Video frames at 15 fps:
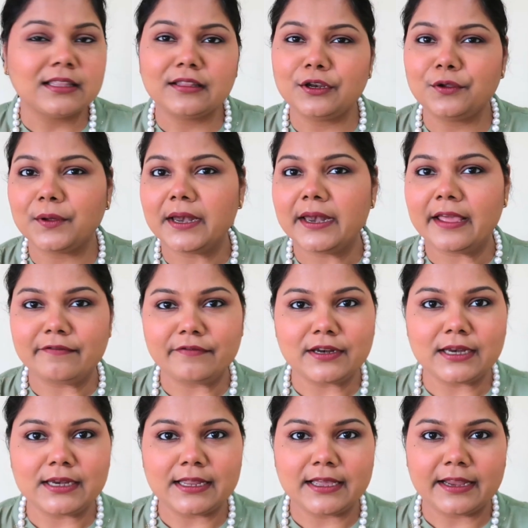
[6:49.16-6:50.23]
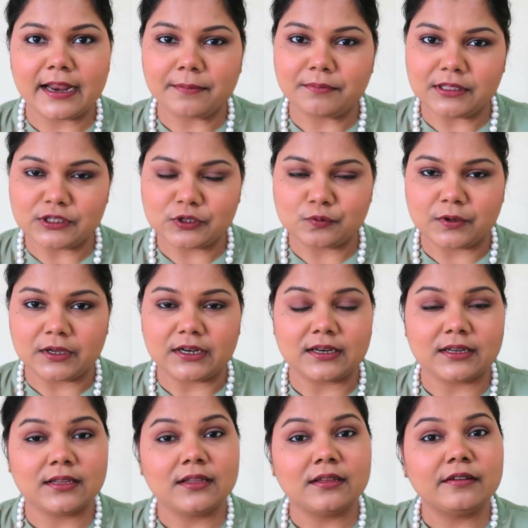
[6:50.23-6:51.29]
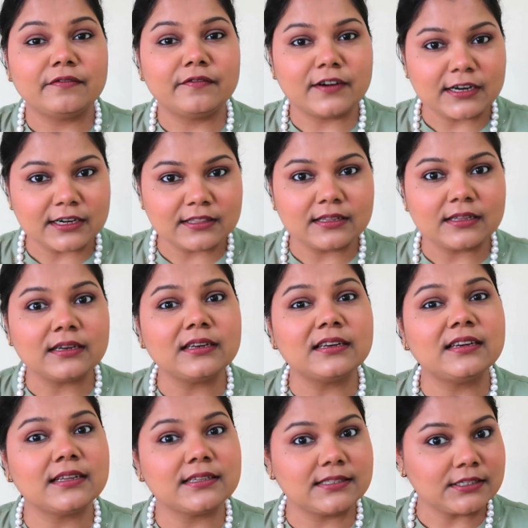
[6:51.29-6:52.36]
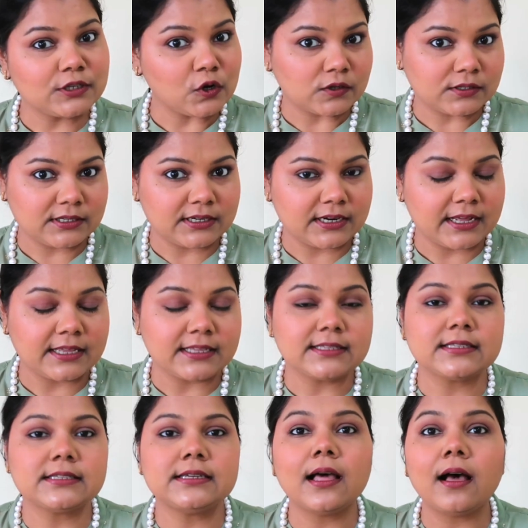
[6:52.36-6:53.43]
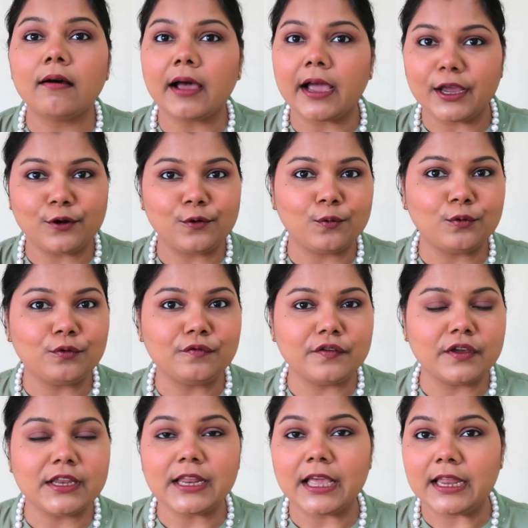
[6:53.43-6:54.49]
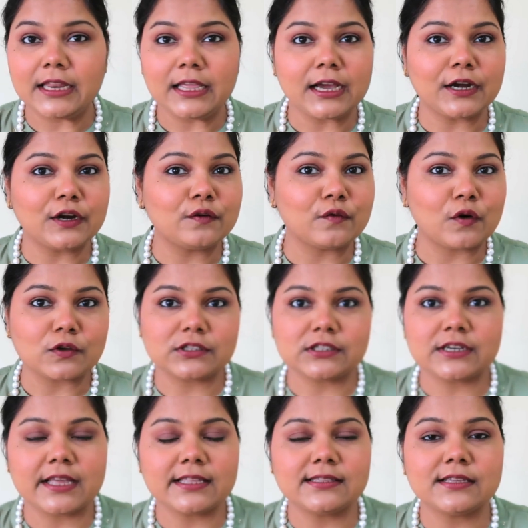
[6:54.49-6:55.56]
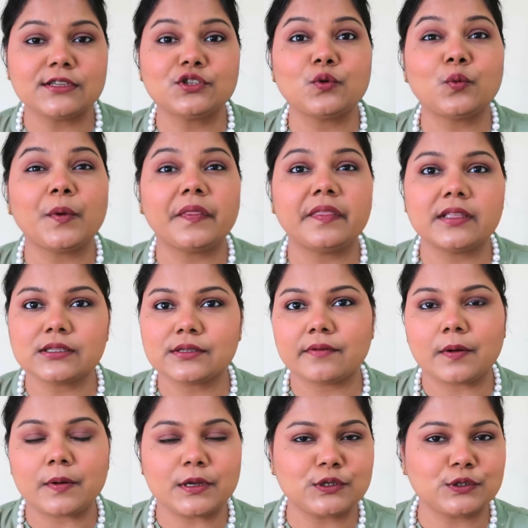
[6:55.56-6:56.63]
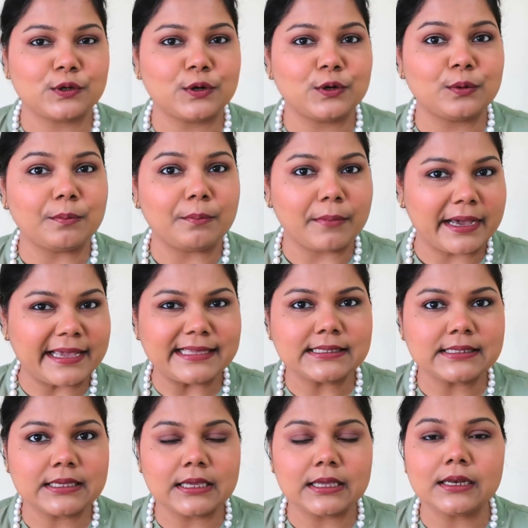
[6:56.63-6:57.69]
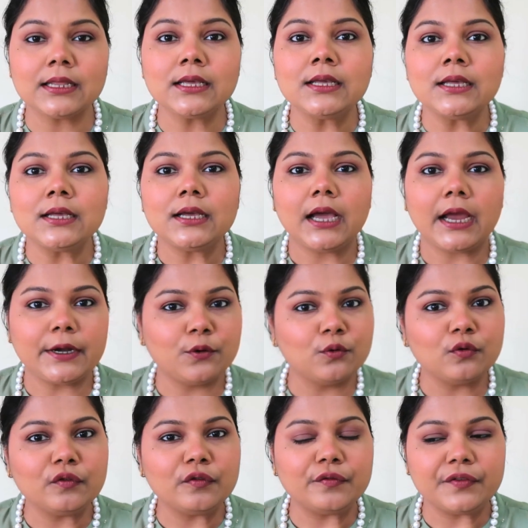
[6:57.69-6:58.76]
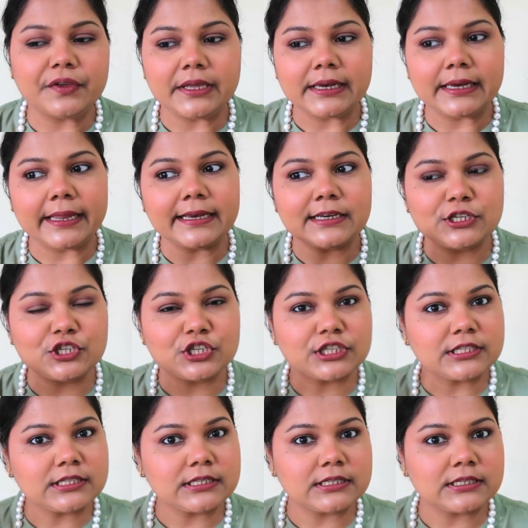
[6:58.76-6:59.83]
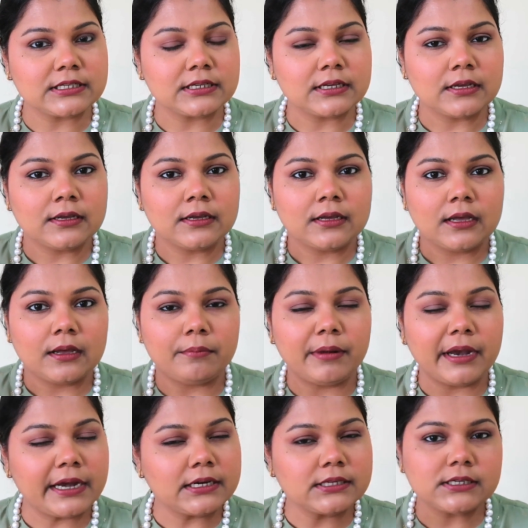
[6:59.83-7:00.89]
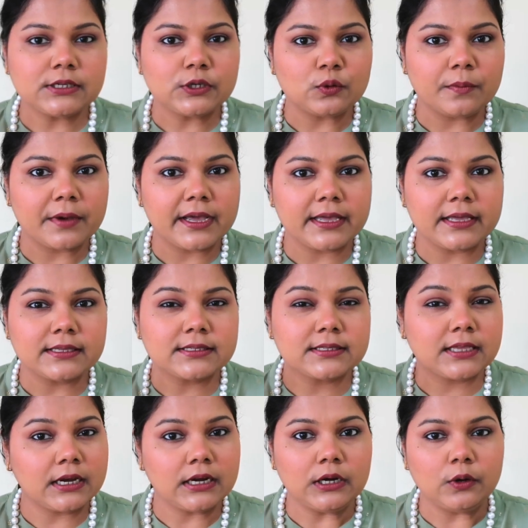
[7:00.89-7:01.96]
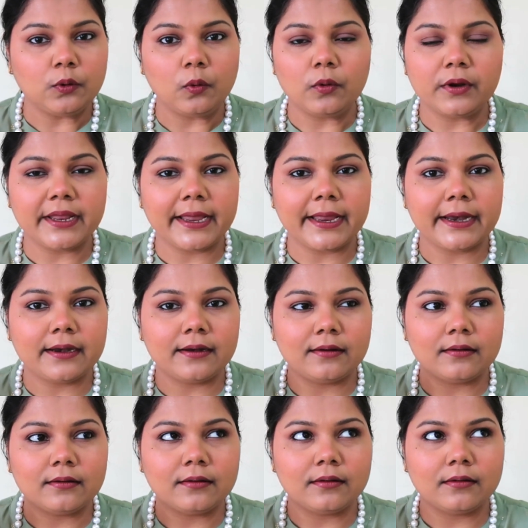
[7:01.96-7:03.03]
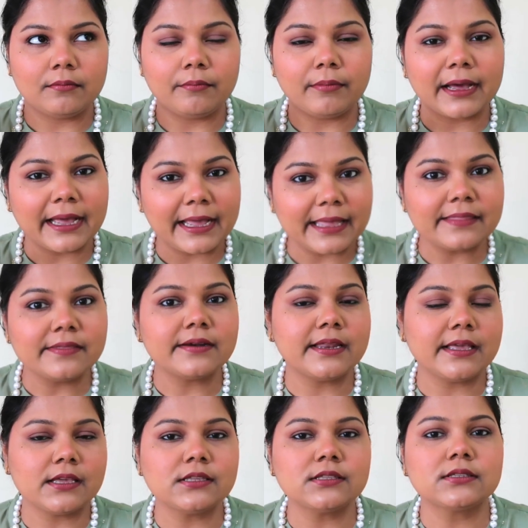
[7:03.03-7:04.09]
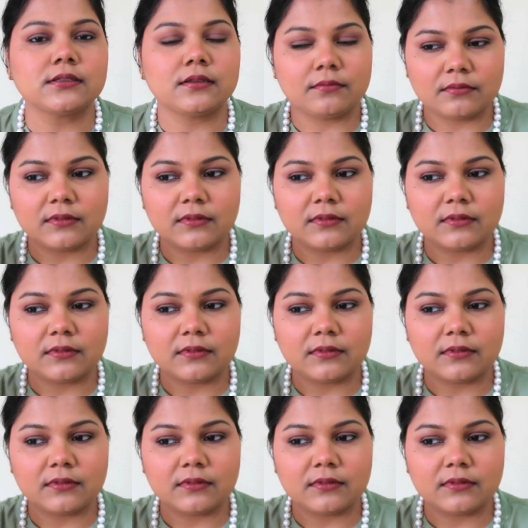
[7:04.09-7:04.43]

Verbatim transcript: then you can definitely grab this one. Further, does it oxidize? Now I don't feel any kind of oxidization with this foundation onto my skin. I do feel it just blends into my skin tone, and by the days,